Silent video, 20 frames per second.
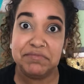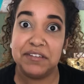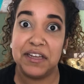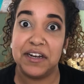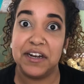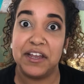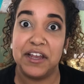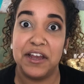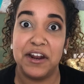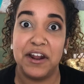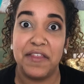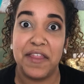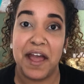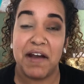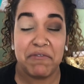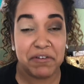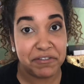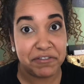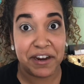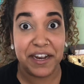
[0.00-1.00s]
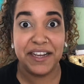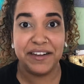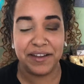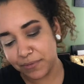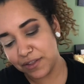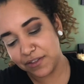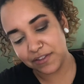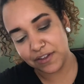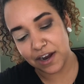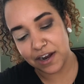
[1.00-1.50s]
did good on that one, right?
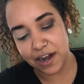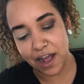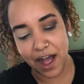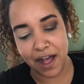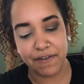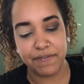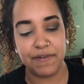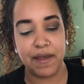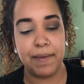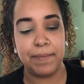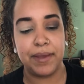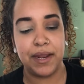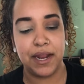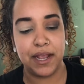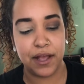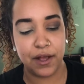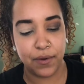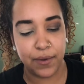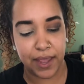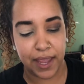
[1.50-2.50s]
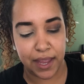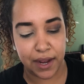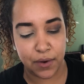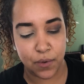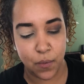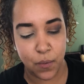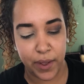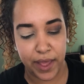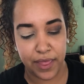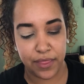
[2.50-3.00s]
To start off, I'm gonna go
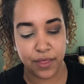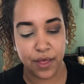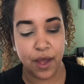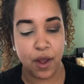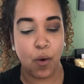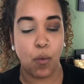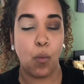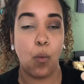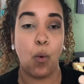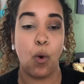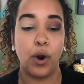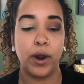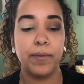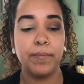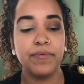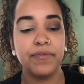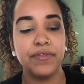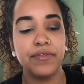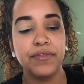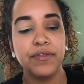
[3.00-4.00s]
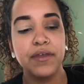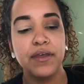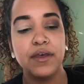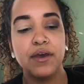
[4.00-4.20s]
in with Warmth,